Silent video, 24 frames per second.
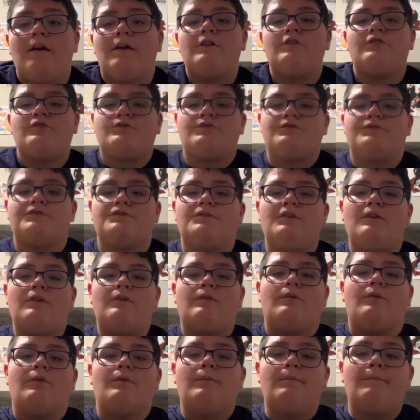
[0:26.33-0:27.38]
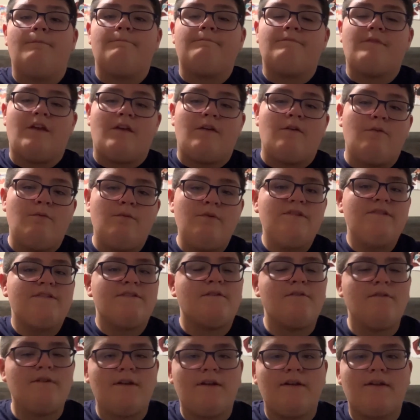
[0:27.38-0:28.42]
So, what's
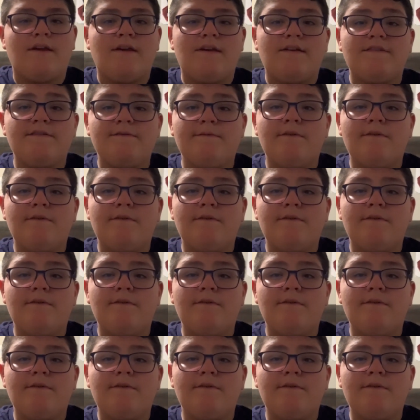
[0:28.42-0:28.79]
going on, guys?